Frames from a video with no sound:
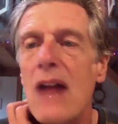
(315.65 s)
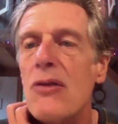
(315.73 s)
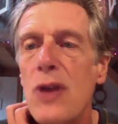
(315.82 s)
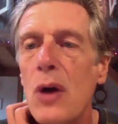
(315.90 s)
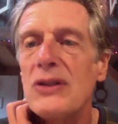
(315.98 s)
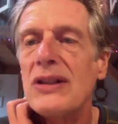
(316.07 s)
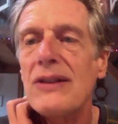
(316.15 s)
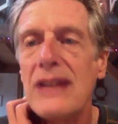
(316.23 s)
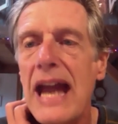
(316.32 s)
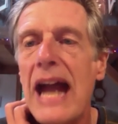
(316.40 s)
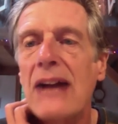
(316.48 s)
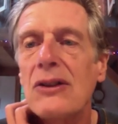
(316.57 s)
those are
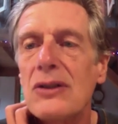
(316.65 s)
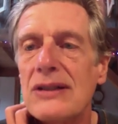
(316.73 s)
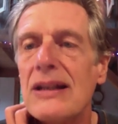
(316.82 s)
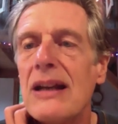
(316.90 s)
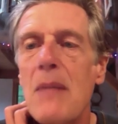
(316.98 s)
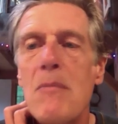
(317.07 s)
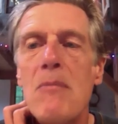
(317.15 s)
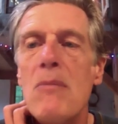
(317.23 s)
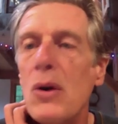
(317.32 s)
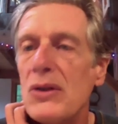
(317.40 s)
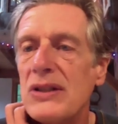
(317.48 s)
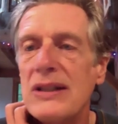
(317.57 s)
the actors that I'm
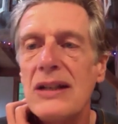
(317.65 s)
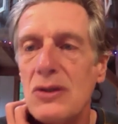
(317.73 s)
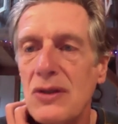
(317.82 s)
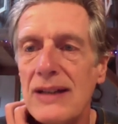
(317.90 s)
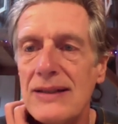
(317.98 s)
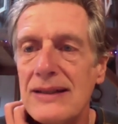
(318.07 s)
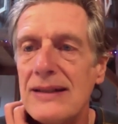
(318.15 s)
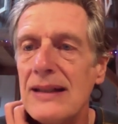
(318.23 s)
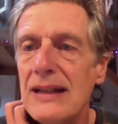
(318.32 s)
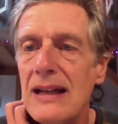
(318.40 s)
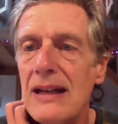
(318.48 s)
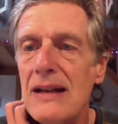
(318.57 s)
most
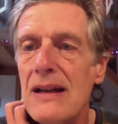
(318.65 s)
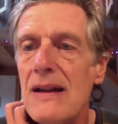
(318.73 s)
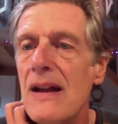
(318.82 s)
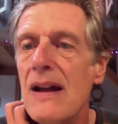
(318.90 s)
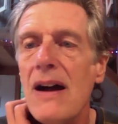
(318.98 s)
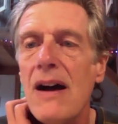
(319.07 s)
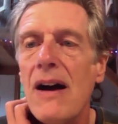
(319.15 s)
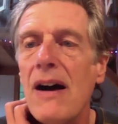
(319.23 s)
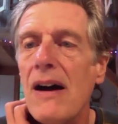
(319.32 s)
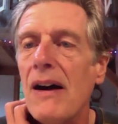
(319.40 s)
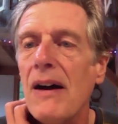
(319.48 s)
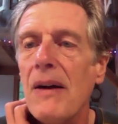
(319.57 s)
interested in.
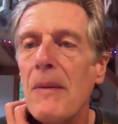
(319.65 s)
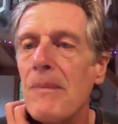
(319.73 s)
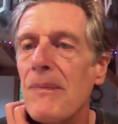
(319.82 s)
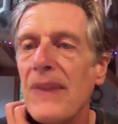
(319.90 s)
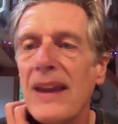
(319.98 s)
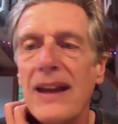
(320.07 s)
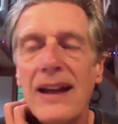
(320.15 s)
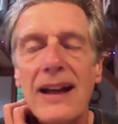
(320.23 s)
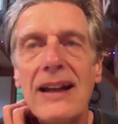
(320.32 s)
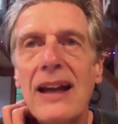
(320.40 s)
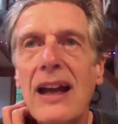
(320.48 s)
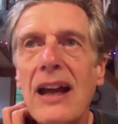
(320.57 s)

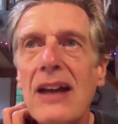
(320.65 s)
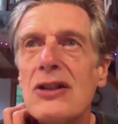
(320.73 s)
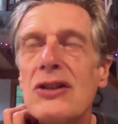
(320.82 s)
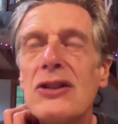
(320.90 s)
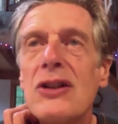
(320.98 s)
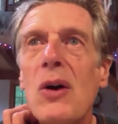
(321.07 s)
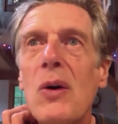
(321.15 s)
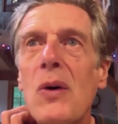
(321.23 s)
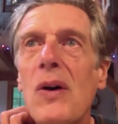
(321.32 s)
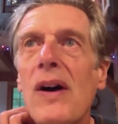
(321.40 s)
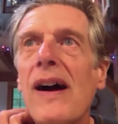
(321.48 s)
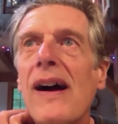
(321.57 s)
And
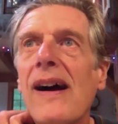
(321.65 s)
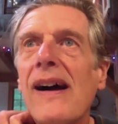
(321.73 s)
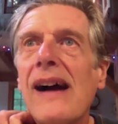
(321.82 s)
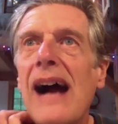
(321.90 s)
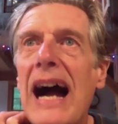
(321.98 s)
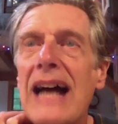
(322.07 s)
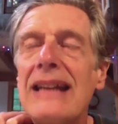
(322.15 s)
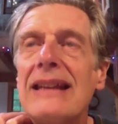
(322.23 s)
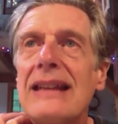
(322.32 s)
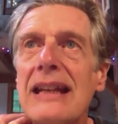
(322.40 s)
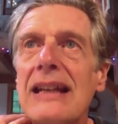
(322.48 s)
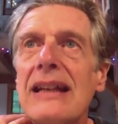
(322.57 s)
so I
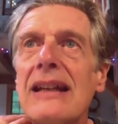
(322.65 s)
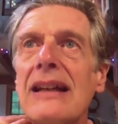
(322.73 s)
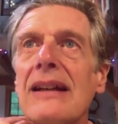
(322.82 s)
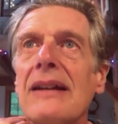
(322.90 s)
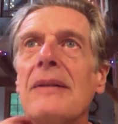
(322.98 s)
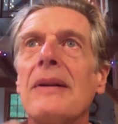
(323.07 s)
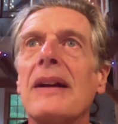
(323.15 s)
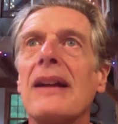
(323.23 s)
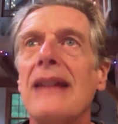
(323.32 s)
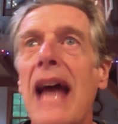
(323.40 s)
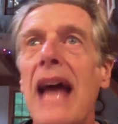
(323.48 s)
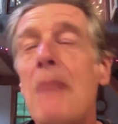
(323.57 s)
think
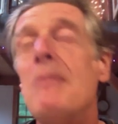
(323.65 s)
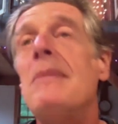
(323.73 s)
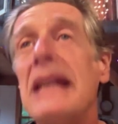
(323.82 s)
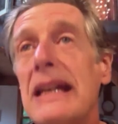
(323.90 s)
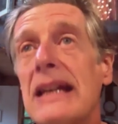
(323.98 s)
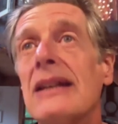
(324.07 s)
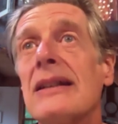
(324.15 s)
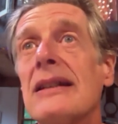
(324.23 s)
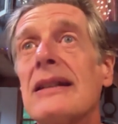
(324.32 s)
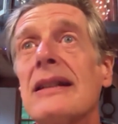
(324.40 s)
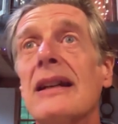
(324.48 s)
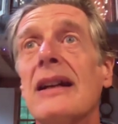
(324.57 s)
that
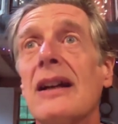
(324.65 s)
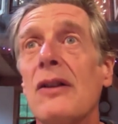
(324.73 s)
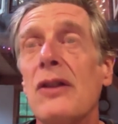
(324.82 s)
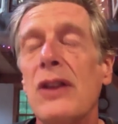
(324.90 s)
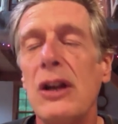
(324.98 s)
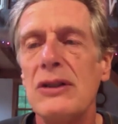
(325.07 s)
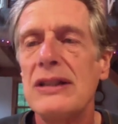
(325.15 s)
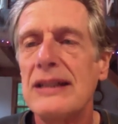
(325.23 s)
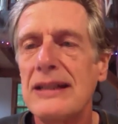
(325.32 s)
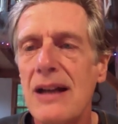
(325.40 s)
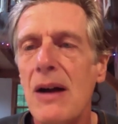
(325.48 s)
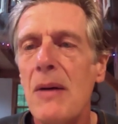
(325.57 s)
means there's
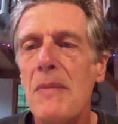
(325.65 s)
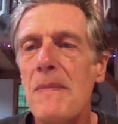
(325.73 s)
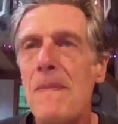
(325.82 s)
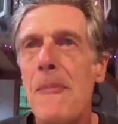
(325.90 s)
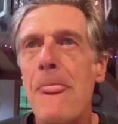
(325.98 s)
something